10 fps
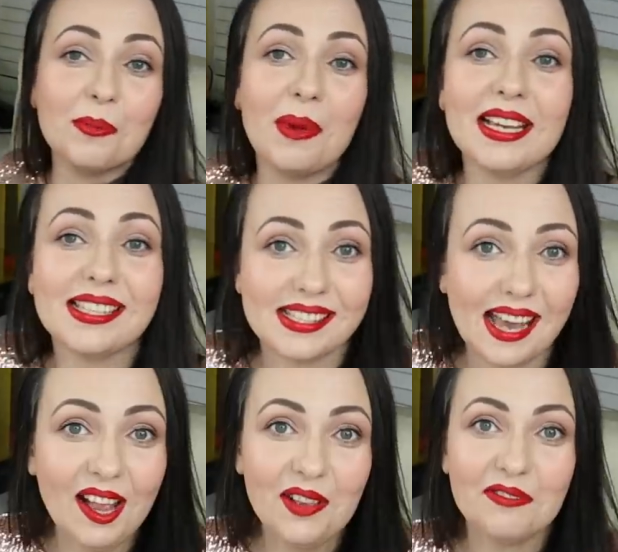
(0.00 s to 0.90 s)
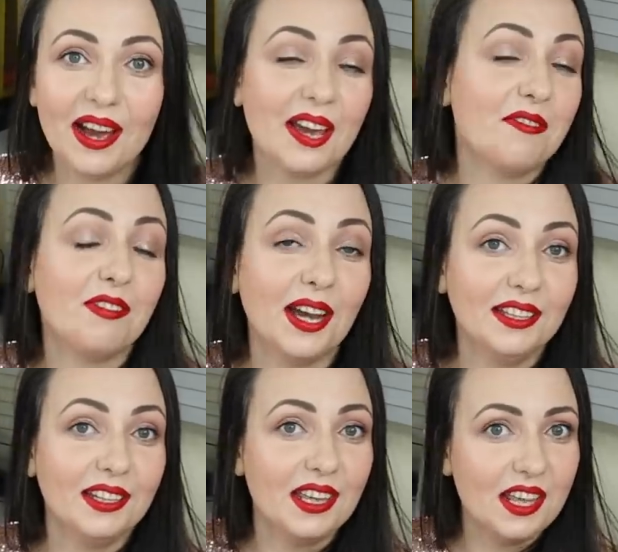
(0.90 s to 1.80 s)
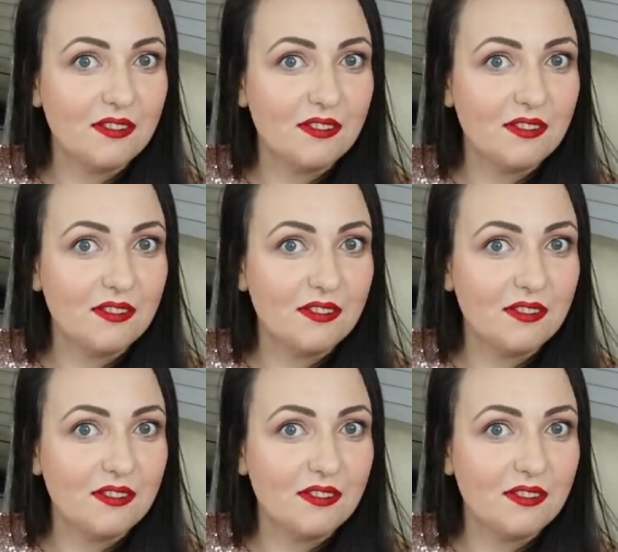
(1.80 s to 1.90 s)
to myself. I have finally